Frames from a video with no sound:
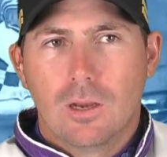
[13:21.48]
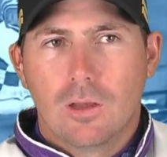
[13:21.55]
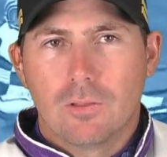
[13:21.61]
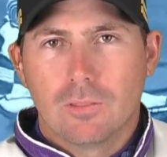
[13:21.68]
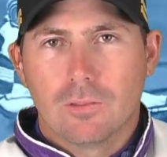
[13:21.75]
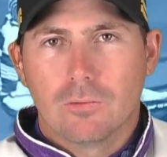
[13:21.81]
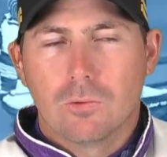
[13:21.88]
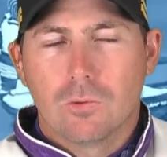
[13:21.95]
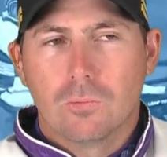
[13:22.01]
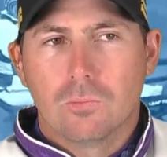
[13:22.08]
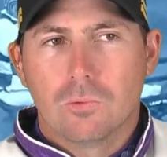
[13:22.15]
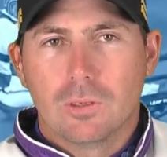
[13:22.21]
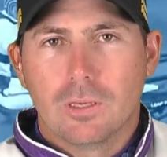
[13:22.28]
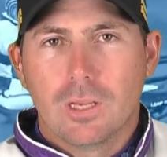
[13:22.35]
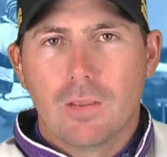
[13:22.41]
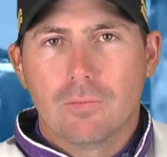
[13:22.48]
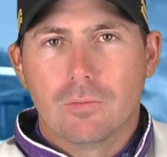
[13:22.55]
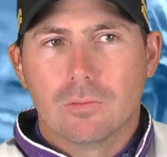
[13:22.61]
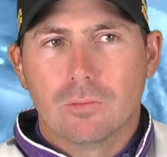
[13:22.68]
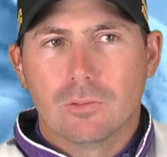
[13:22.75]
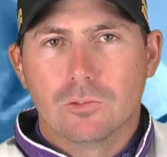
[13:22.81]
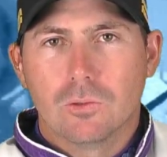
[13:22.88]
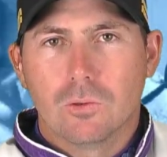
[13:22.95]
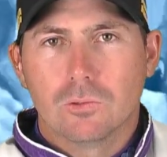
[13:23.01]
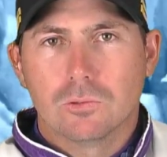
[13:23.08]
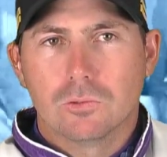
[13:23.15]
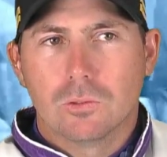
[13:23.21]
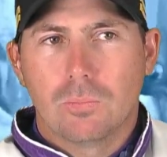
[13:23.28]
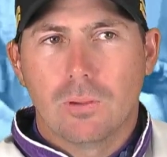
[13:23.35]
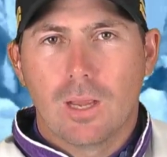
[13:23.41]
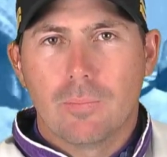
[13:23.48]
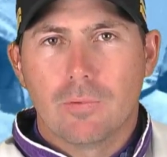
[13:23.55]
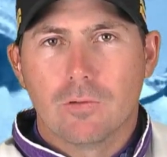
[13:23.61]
think they're all pretty even. The draws sort of play a bit of a